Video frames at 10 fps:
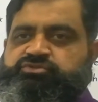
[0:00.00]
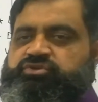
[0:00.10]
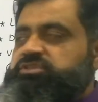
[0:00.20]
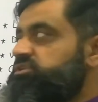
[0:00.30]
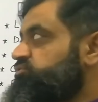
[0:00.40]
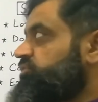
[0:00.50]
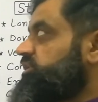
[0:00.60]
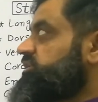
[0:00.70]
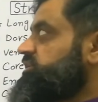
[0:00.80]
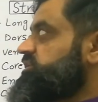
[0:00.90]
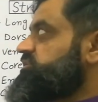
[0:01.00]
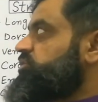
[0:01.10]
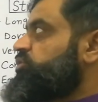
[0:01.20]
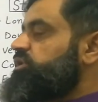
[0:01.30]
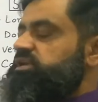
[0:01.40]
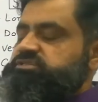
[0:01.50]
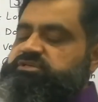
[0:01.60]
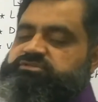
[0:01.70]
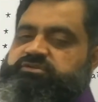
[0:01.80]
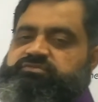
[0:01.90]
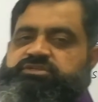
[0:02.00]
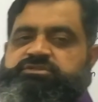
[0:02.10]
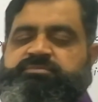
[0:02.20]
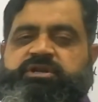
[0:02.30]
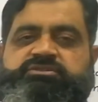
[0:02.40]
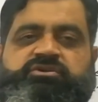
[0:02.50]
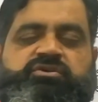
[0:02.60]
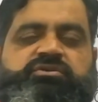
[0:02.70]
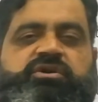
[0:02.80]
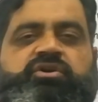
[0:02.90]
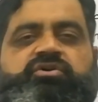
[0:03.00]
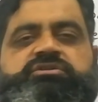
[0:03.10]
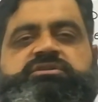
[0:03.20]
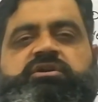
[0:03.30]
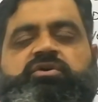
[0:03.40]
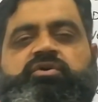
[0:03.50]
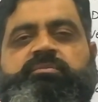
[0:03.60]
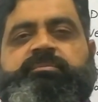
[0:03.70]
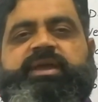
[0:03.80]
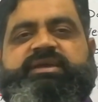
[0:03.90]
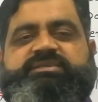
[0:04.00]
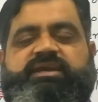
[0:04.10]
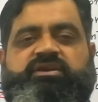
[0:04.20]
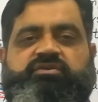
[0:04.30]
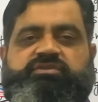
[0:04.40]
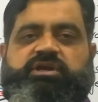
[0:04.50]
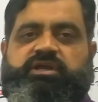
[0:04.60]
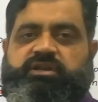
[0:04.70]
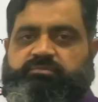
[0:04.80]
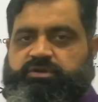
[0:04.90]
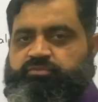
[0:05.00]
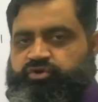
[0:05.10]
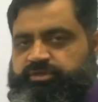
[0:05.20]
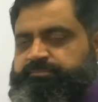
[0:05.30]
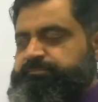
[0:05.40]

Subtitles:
So in this way it is a rod like structure which is present on the dorsal or back side of the animal body.